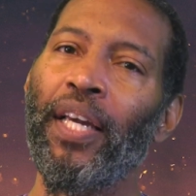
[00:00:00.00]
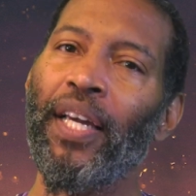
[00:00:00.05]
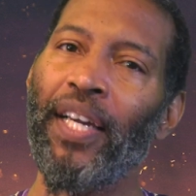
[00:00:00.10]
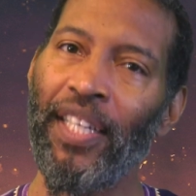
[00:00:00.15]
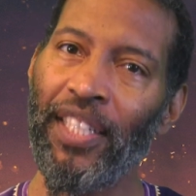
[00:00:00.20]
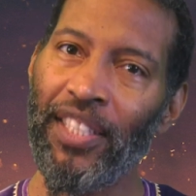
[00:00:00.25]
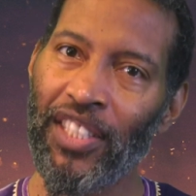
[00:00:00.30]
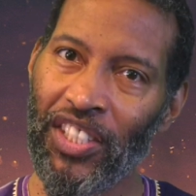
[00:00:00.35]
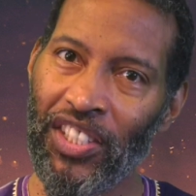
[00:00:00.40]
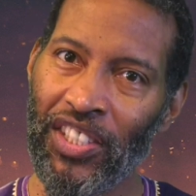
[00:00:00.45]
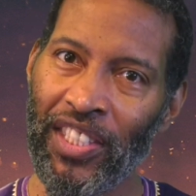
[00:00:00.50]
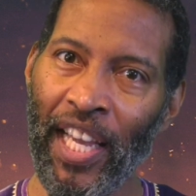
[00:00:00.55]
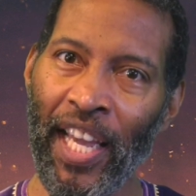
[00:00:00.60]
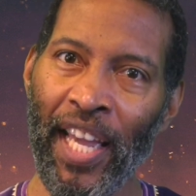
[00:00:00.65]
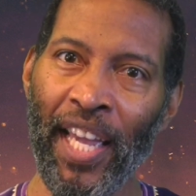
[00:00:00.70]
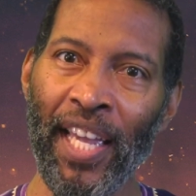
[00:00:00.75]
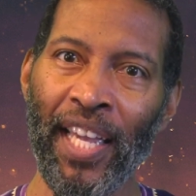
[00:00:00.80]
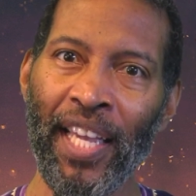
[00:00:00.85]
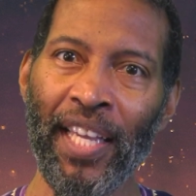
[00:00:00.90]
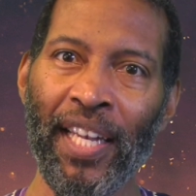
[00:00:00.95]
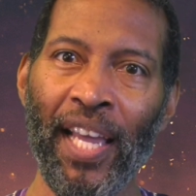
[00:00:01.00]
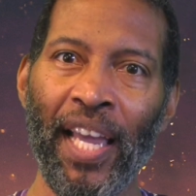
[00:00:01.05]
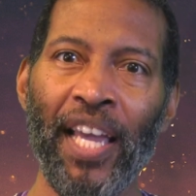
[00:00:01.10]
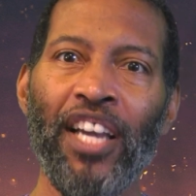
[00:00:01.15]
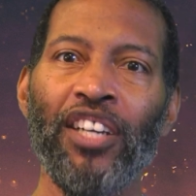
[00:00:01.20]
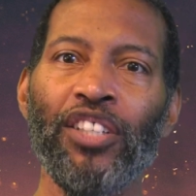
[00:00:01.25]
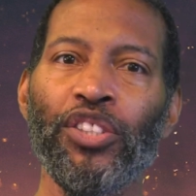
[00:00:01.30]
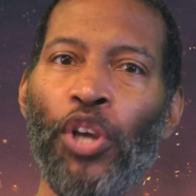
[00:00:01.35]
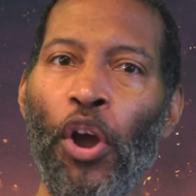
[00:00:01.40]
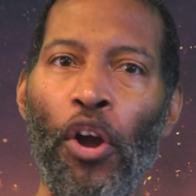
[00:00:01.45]
Instead,
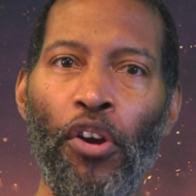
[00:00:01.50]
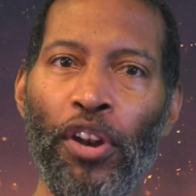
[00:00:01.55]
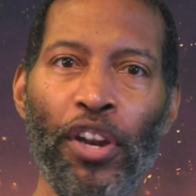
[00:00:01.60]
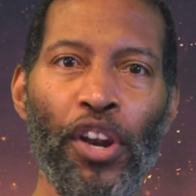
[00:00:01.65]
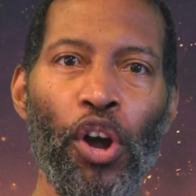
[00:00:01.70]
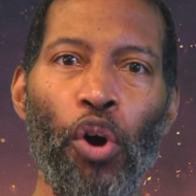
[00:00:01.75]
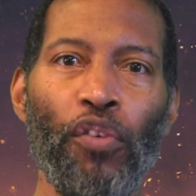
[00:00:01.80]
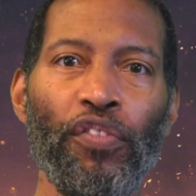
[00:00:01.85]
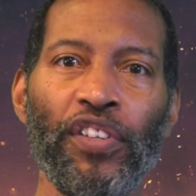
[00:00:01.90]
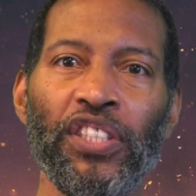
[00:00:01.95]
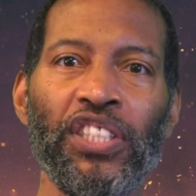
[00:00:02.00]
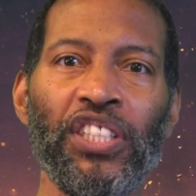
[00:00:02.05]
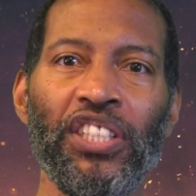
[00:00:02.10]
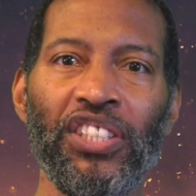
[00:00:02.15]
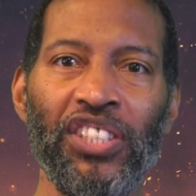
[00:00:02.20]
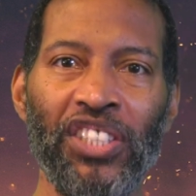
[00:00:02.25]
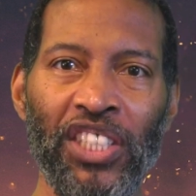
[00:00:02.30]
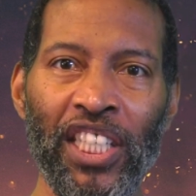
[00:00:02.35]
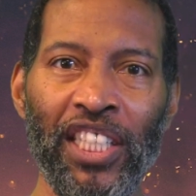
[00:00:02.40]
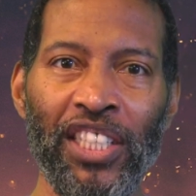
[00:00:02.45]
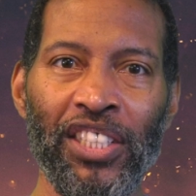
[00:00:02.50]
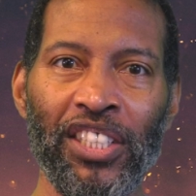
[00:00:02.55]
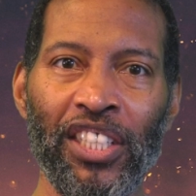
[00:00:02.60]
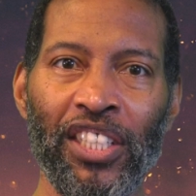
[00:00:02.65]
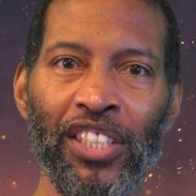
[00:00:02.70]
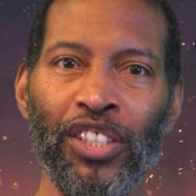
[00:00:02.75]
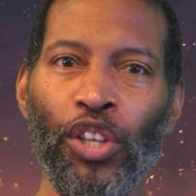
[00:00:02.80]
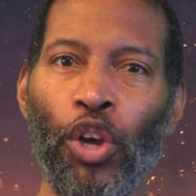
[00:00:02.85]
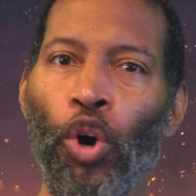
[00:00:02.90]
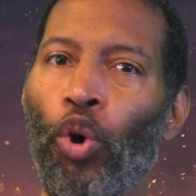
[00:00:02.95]
turn it over to
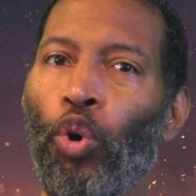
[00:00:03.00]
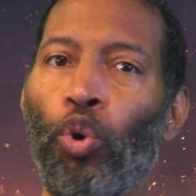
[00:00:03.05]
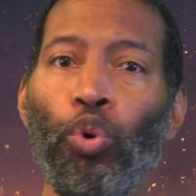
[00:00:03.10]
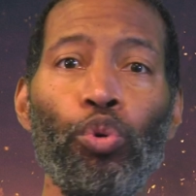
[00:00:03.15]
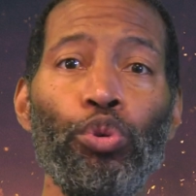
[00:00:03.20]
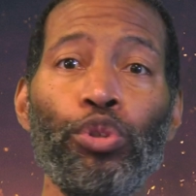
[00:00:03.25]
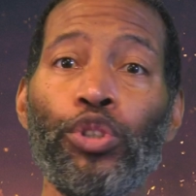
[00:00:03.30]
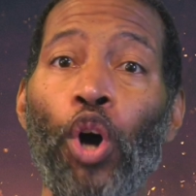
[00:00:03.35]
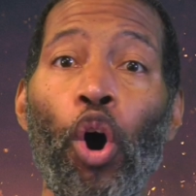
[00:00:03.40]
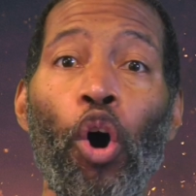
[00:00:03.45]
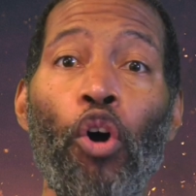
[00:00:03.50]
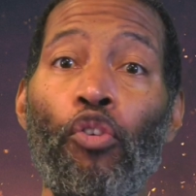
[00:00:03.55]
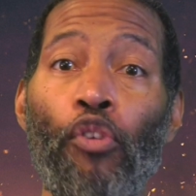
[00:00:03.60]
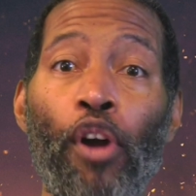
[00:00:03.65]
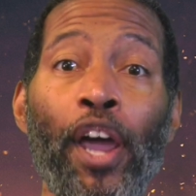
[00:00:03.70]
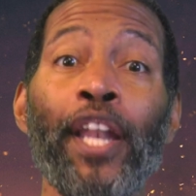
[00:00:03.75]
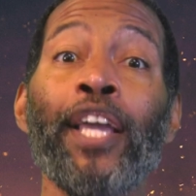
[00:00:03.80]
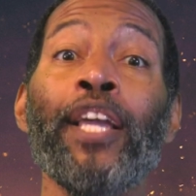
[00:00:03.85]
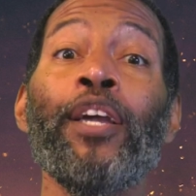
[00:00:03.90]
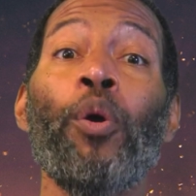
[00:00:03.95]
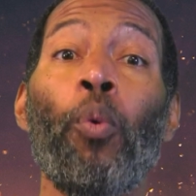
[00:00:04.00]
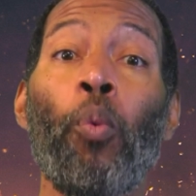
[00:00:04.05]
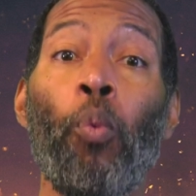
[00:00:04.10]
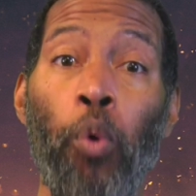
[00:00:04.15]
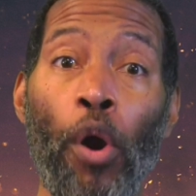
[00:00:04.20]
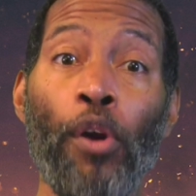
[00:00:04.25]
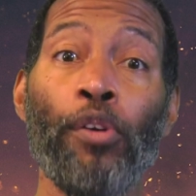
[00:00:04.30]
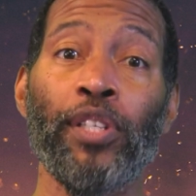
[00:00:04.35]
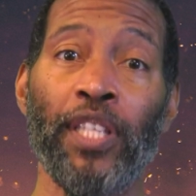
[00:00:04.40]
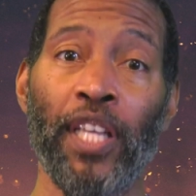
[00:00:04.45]
Jesus who's already
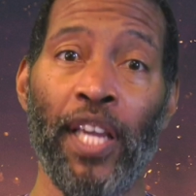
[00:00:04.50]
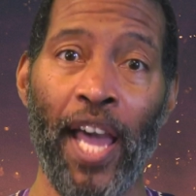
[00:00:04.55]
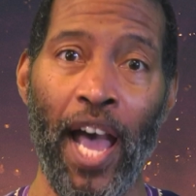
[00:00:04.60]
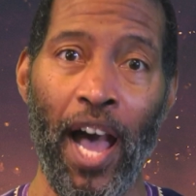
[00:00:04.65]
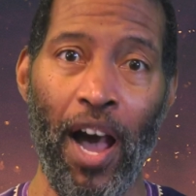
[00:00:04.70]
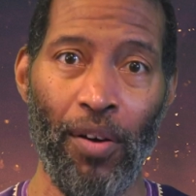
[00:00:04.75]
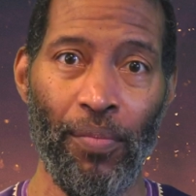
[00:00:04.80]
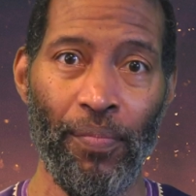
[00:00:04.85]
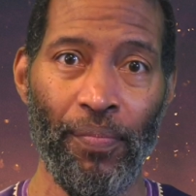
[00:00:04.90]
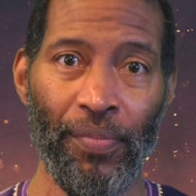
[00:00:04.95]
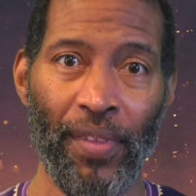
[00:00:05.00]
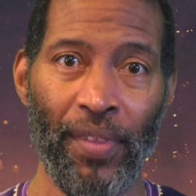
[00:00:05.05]
worked it out.